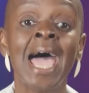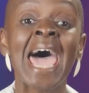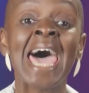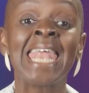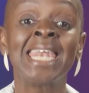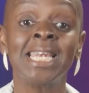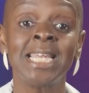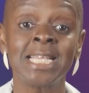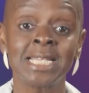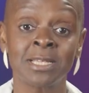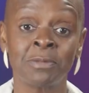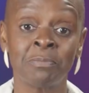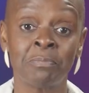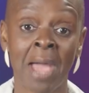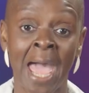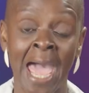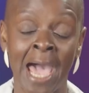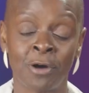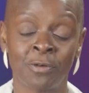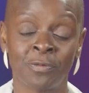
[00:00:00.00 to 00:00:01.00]
and listen
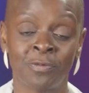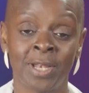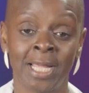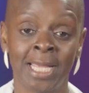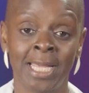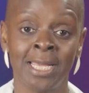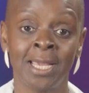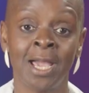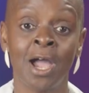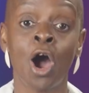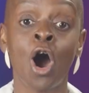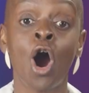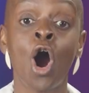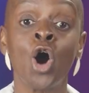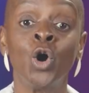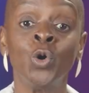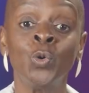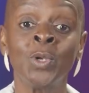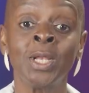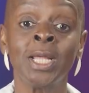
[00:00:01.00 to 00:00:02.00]
powerfully,
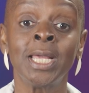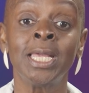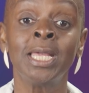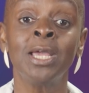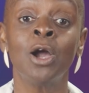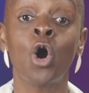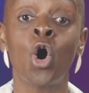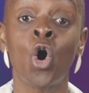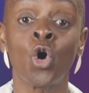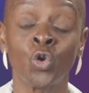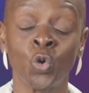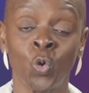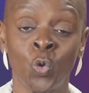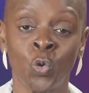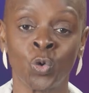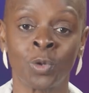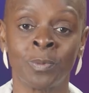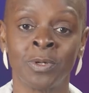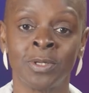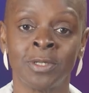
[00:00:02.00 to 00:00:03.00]
only on
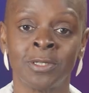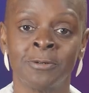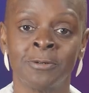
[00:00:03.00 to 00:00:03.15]
Audible.